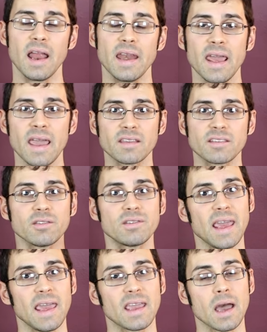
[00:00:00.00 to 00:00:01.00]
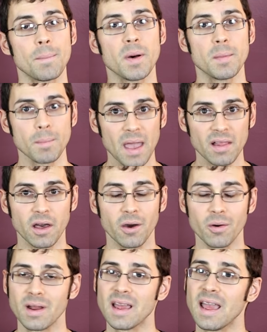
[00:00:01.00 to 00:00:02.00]
And next you take a
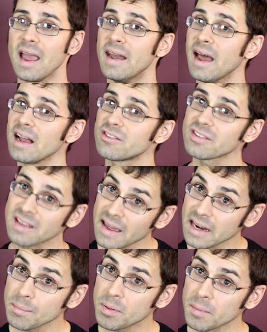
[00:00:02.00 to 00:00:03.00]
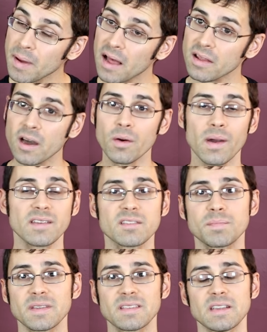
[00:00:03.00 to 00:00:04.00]
pomelo, and not just any pomelo, a
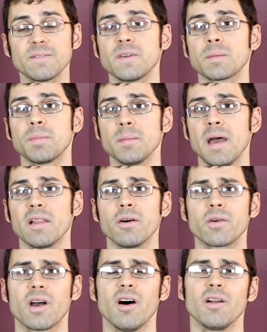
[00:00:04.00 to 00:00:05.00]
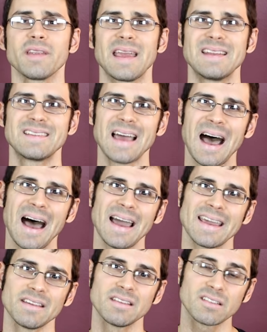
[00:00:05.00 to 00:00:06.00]
specific pomelo called a
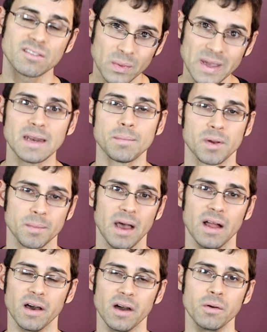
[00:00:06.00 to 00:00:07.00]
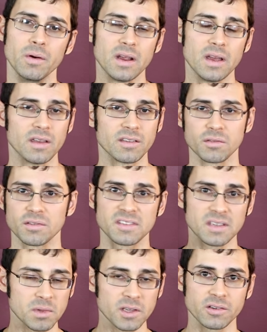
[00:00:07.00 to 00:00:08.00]
Thai sweet pomelo. So
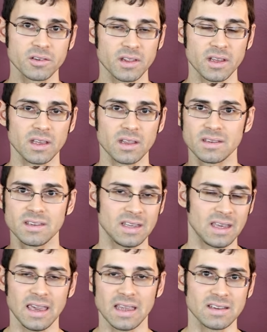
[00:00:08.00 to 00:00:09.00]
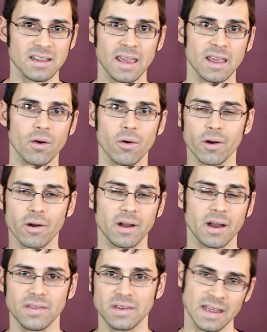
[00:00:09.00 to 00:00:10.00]
similar to the king
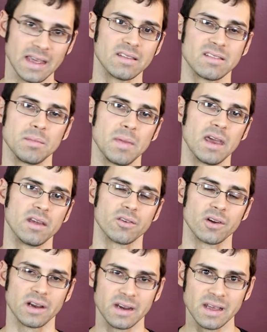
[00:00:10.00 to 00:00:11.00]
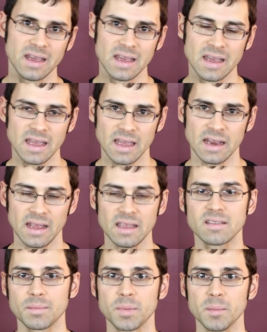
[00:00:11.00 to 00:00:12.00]
tangor and the dancy mandarin, it
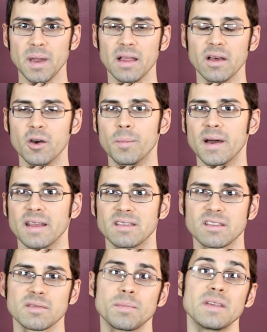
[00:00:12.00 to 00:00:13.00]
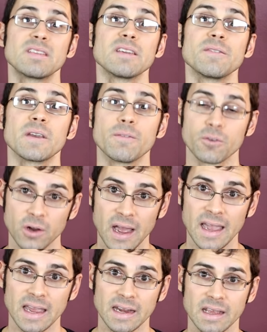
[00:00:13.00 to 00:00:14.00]
is a pomelo, but it's a specific
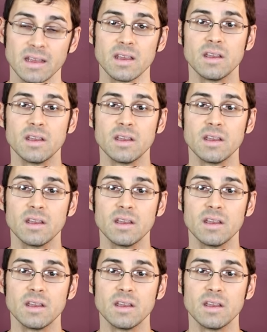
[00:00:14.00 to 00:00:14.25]
variety.